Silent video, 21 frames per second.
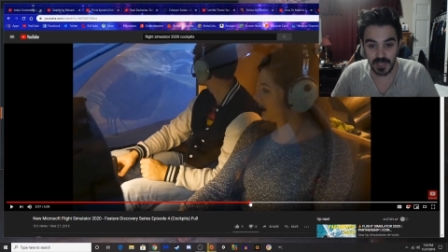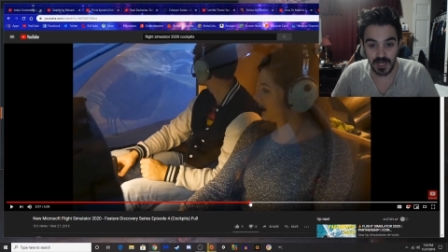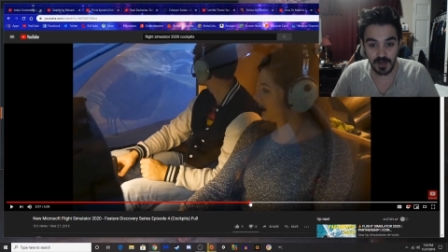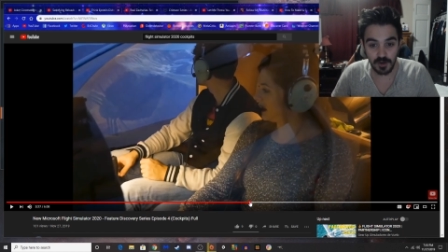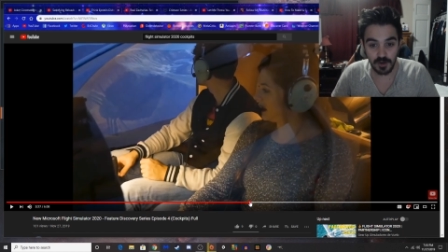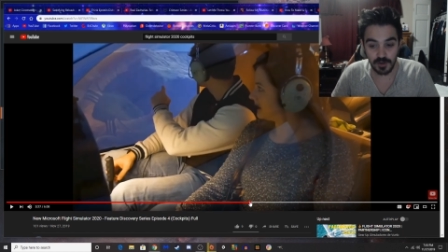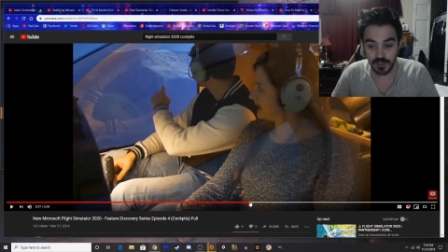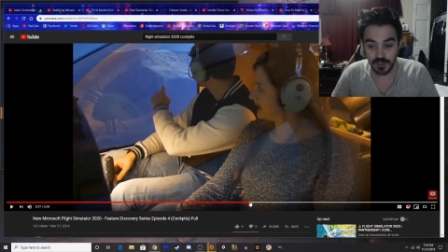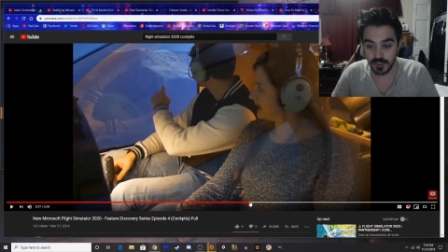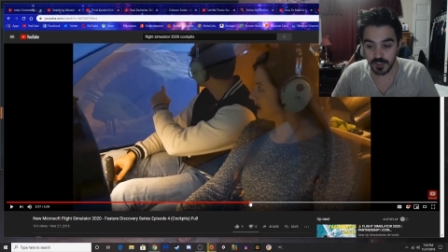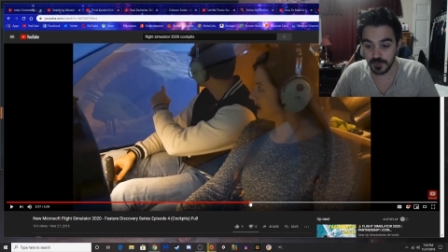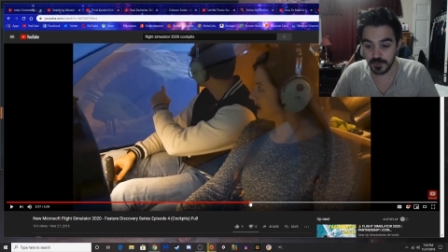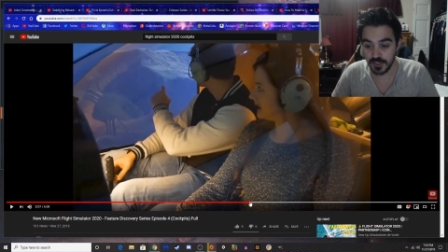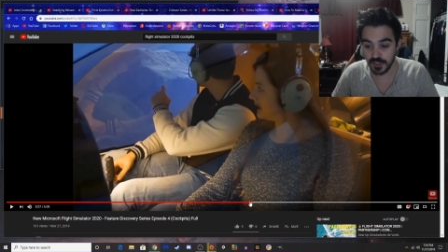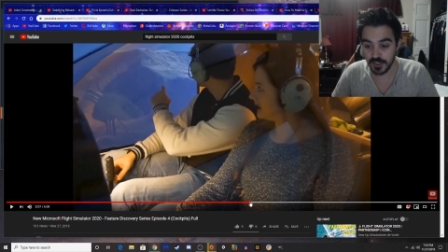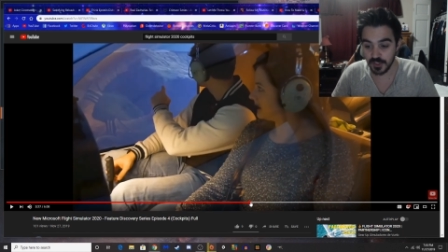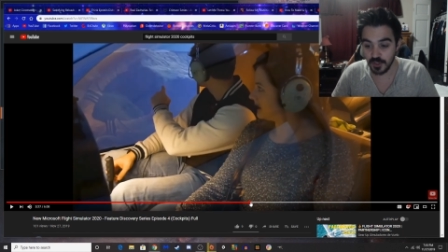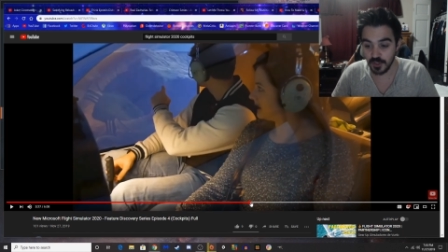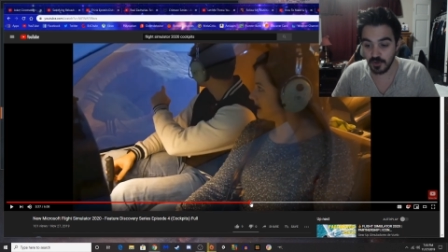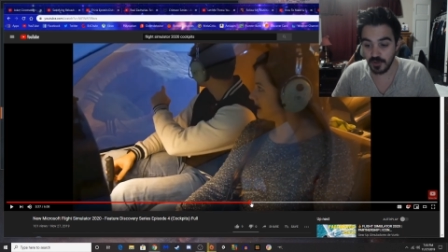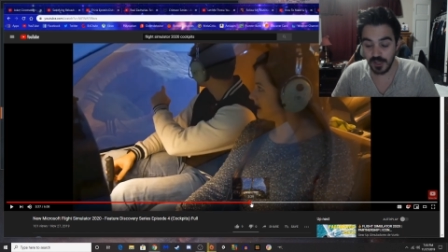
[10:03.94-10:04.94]
know Christmas
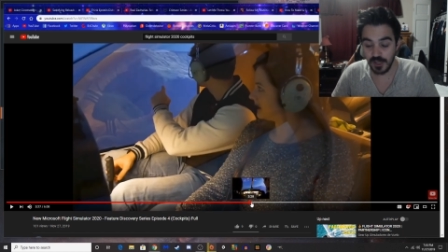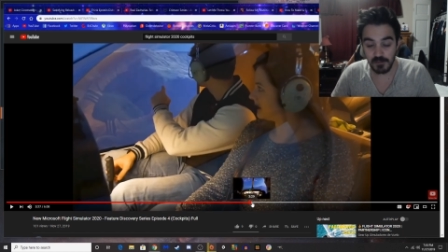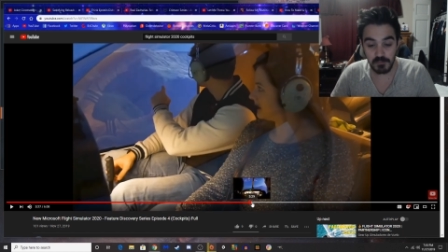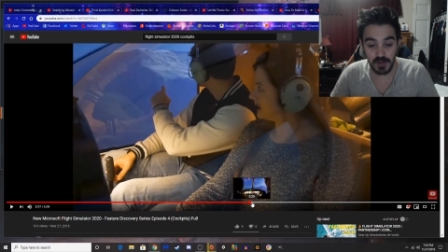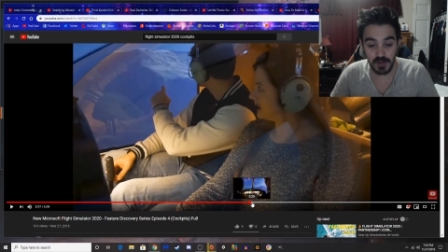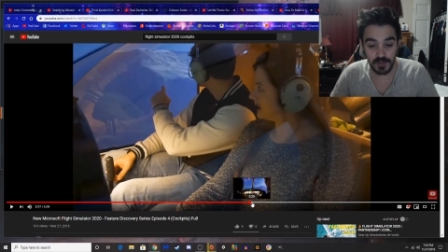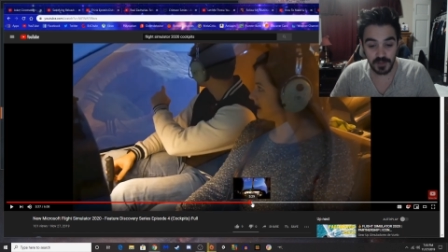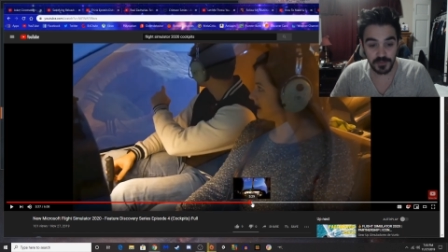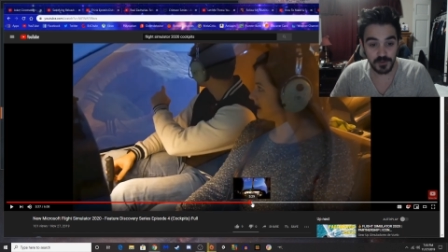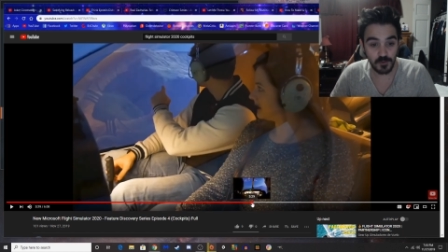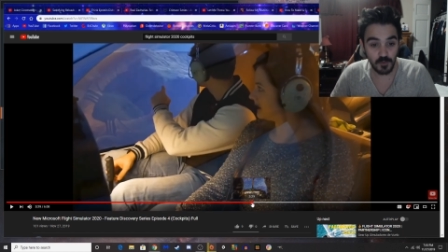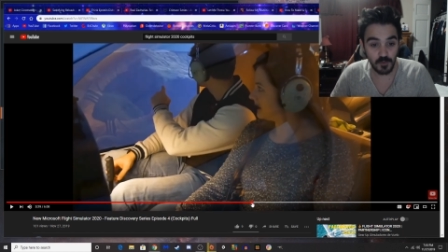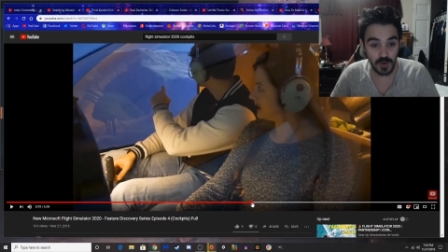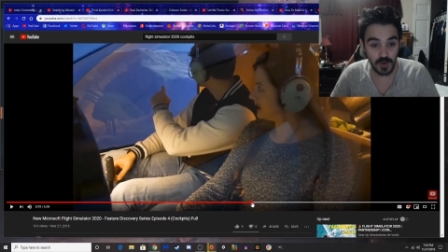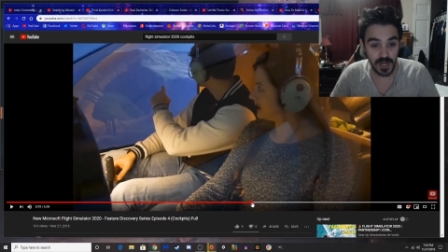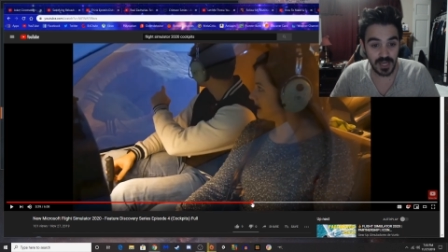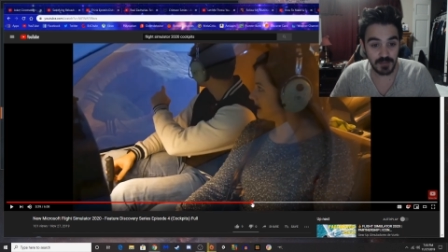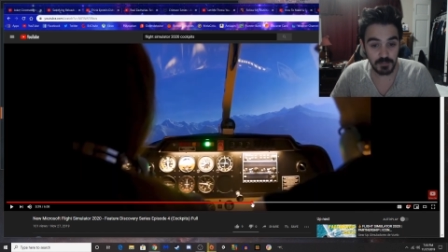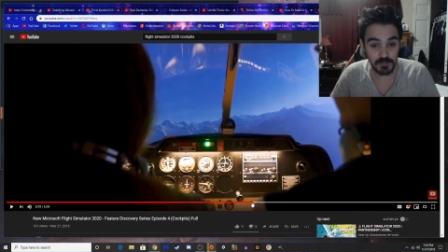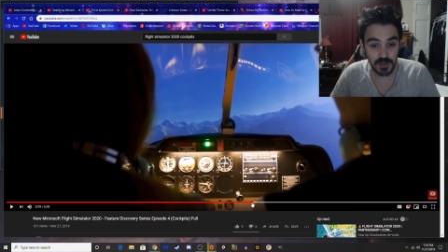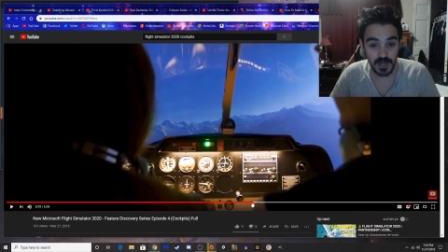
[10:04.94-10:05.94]
is only a month
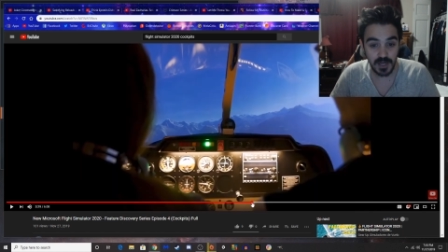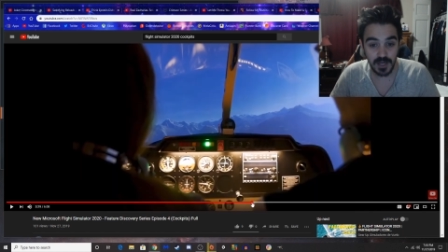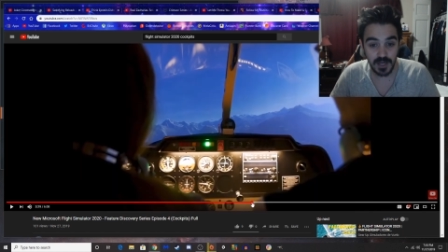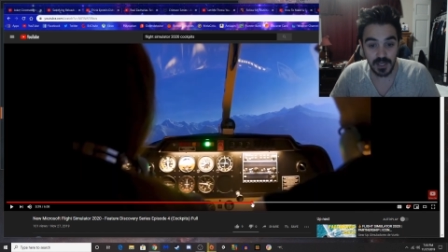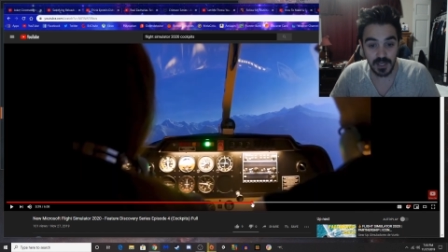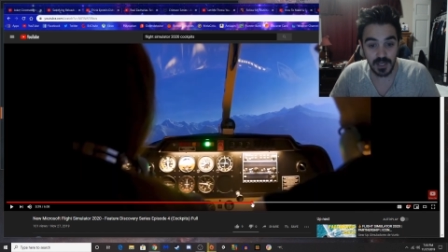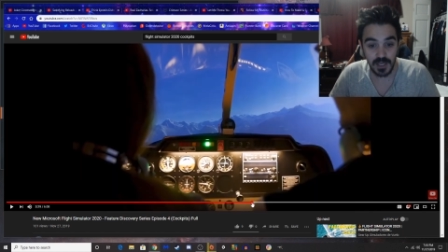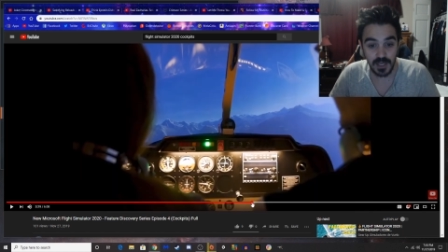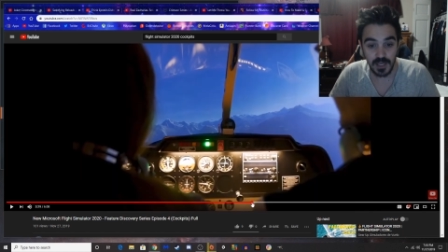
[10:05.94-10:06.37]
away, but